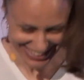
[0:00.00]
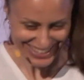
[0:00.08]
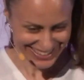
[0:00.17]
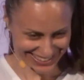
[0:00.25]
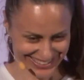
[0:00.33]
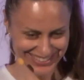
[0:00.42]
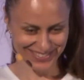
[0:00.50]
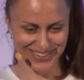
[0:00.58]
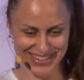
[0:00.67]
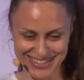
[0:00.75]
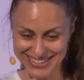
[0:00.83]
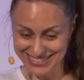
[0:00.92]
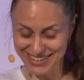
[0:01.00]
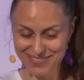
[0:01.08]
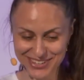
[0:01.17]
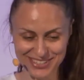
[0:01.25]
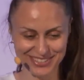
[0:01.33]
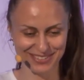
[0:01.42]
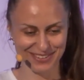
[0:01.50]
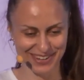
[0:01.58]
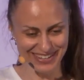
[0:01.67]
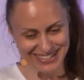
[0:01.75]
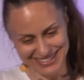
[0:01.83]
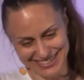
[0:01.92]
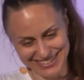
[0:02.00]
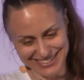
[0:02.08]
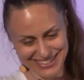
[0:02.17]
This is me because I'm used to Quarkus.